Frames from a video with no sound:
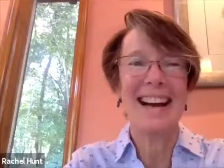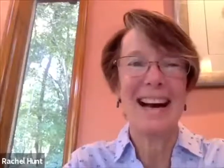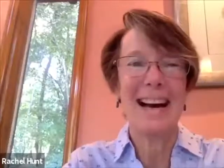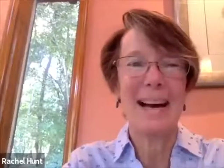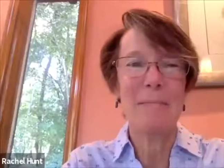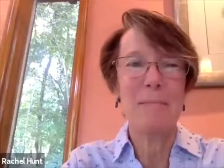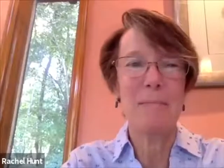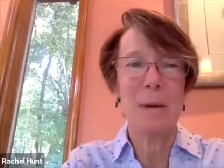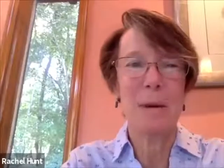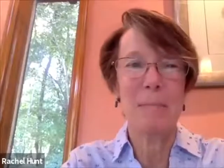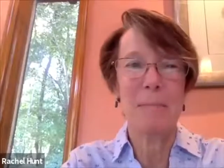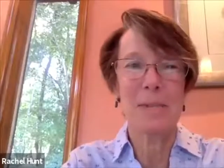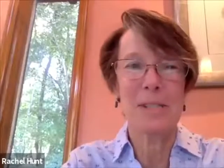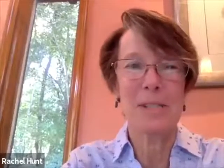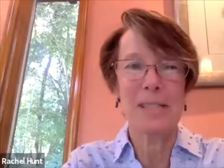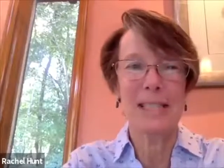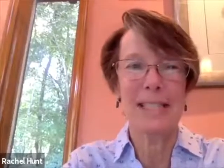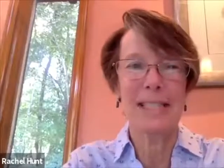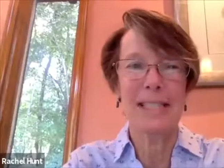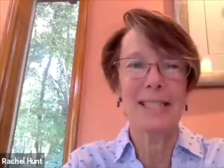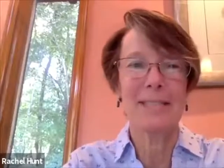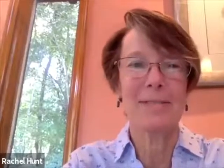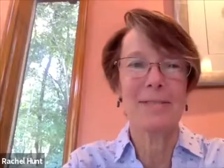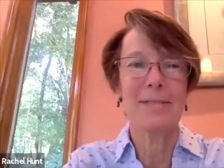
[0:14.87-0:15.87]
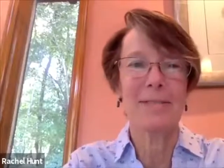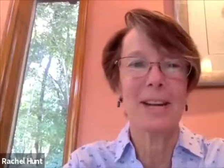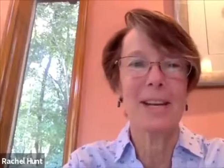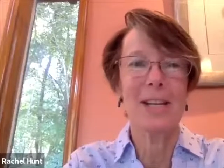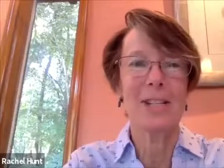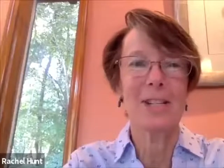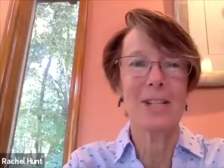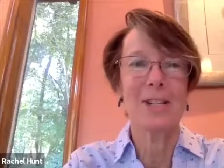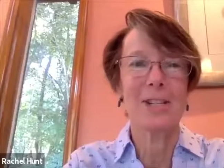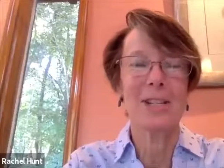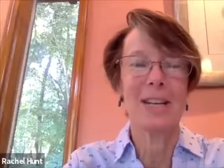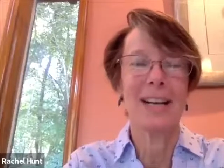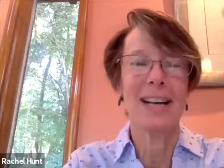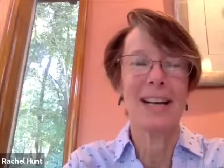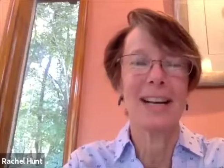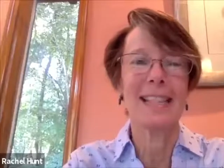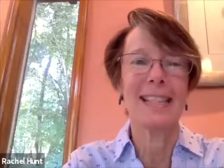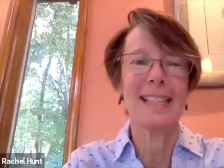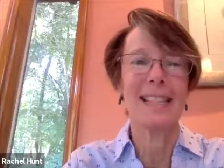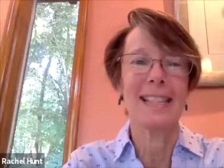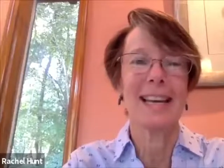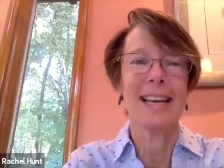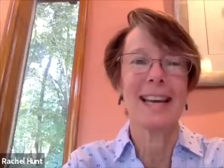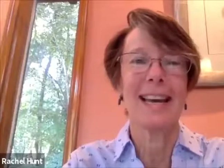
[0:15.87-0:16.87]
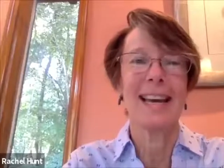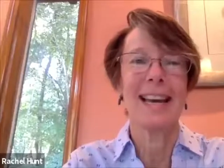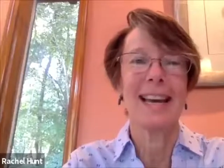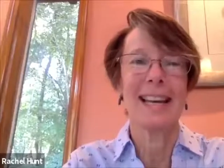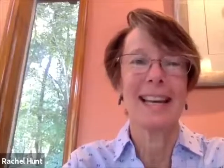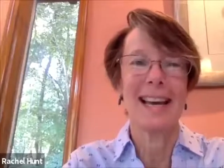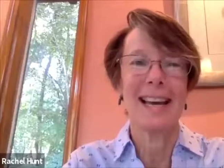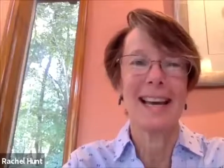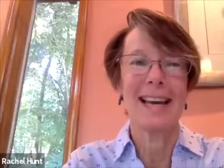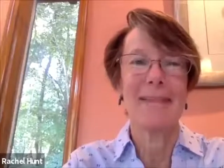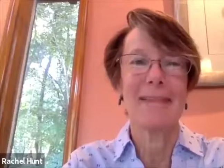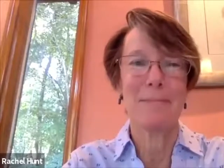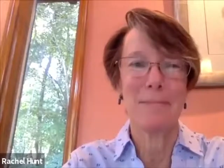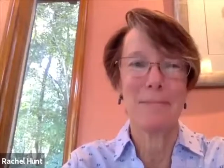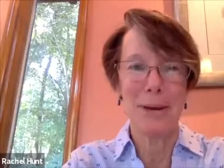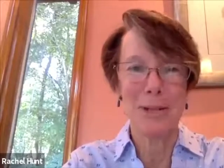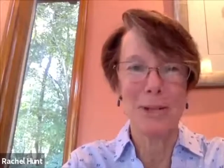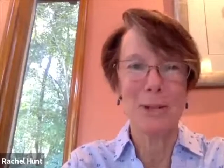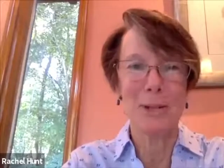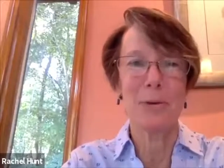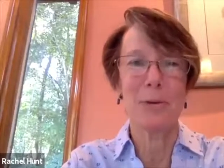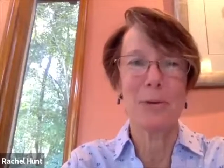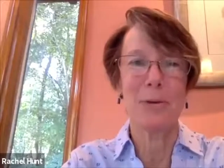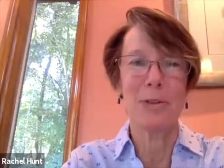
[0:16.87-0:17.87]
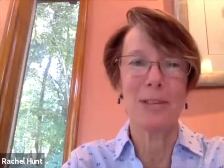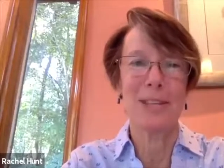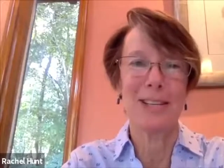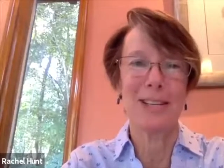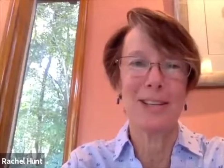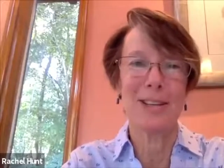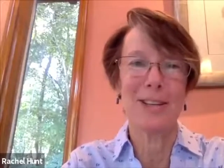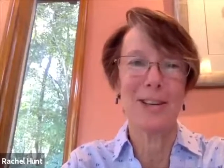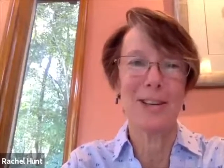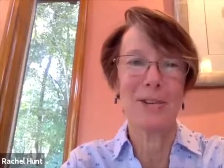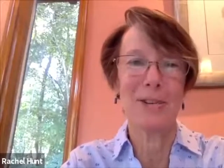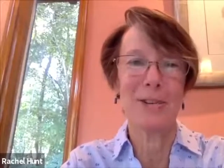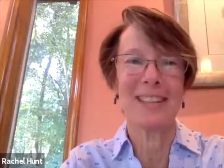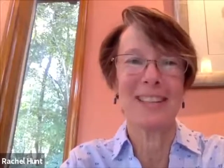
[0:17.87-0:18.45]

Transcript: I'm Representative Rachel Hunt and I am much older than you.